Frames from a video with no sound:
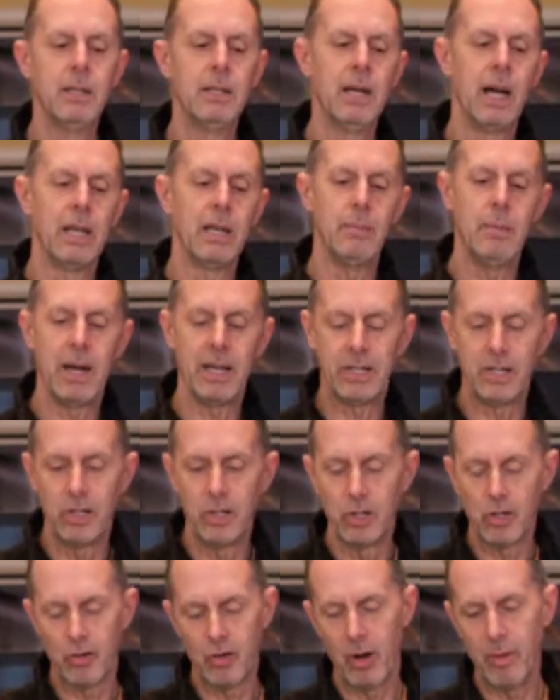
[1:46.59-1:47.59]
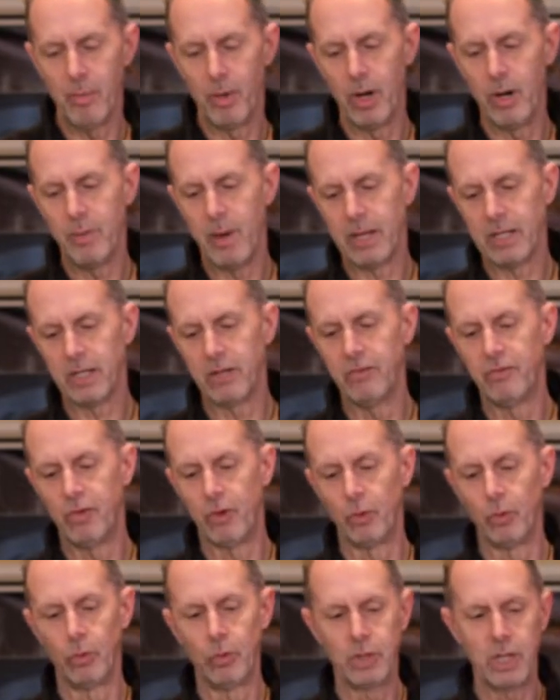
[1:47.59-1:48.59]
and a matching streamer and a matching
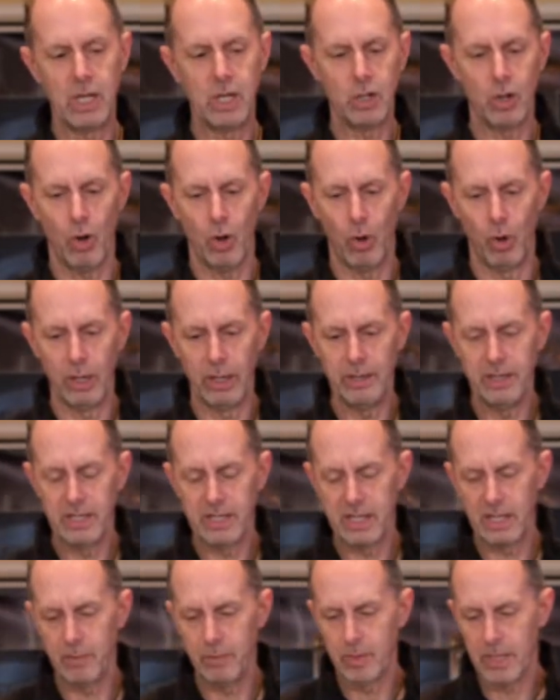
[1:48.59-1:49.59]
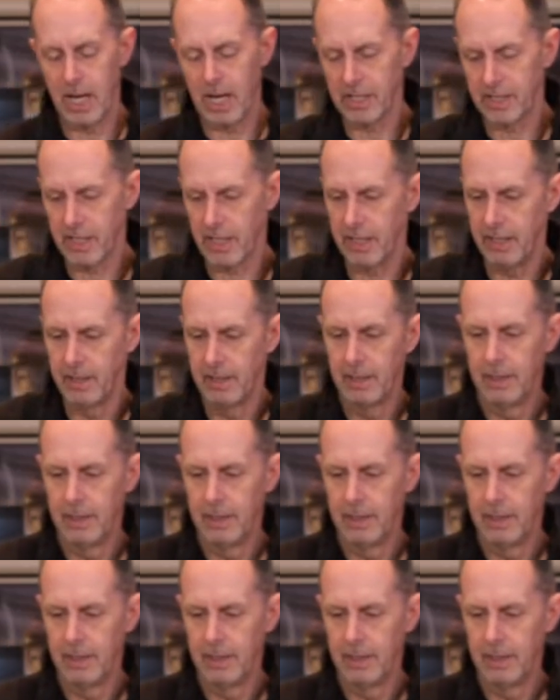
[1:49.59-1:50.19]
phono stage, all in the same chassis.